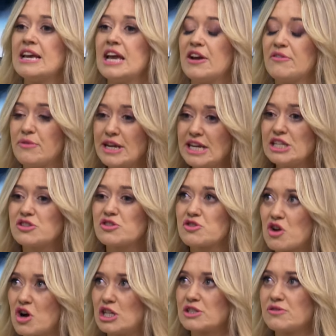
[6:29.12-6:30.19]
If we need to
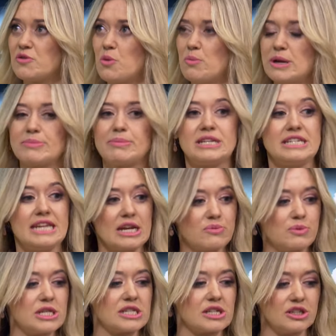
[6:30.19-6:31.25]
transform it, but yet
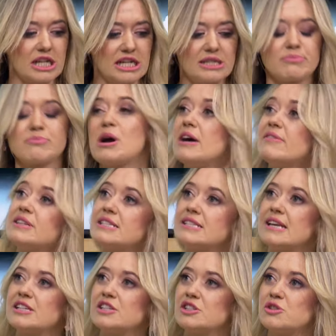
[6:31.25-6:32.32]
we still need the private
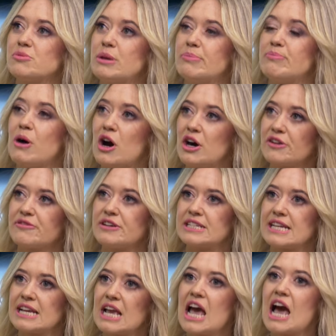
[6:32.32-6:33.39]
sector to be part of
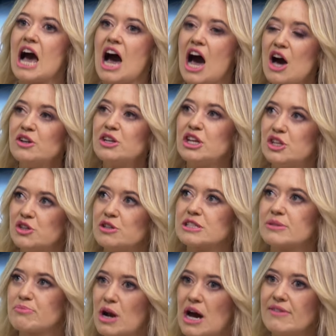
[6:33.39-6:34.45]
it, how do you as
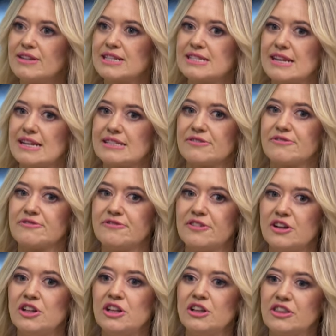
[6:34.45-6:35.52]
the private sector
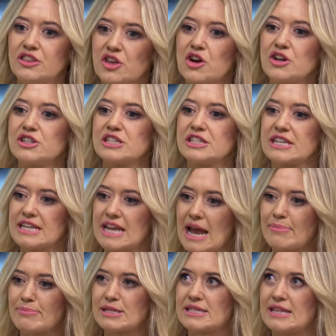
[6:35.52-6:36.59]
fill those
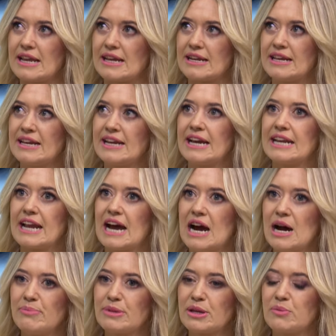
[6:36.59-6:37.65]
gaps then and
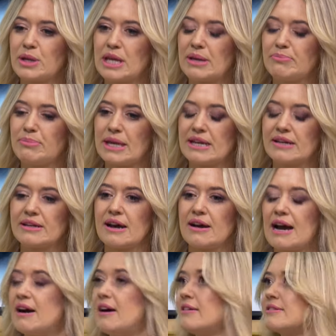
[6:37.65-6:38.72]
help that we get better
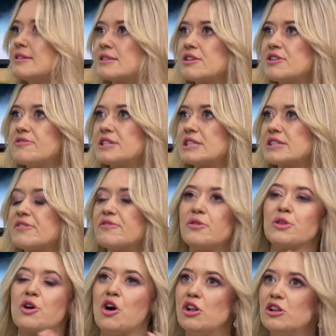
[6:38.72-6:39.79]
health service for
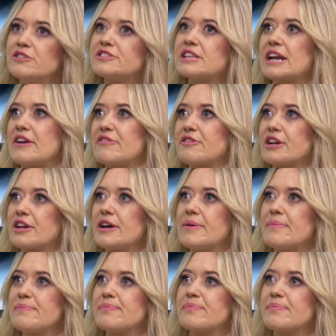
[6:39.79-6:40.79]
the whole of South Africa?